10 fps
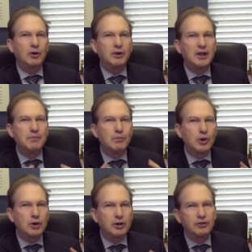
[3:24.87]
We
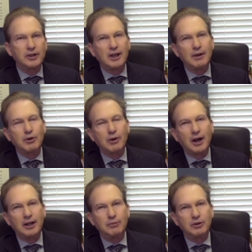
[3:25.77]
merge the
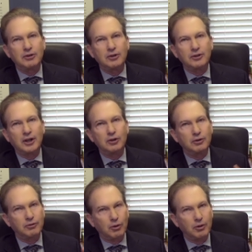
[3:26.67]
MRI images that you
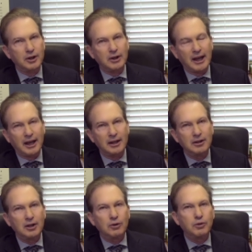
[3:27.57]
have already had
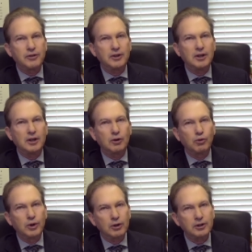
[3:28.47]
with the
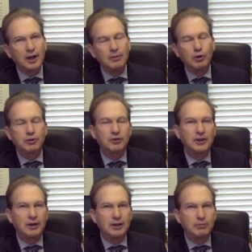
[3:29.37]
real-time
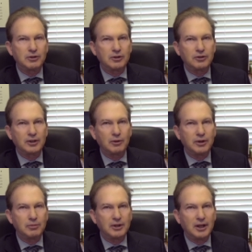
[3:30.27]
ultrasound images that
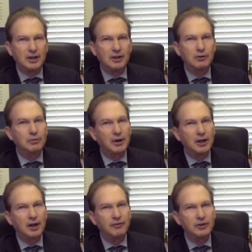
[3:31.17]
we obtain either in my
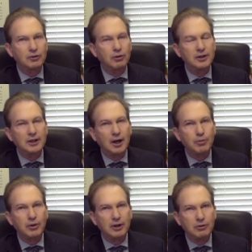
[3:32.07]
office or in the
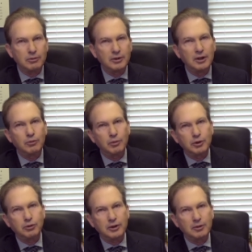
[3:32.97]
operating room when we're
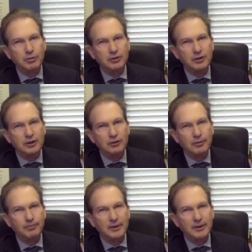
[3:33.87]
doing the procedure.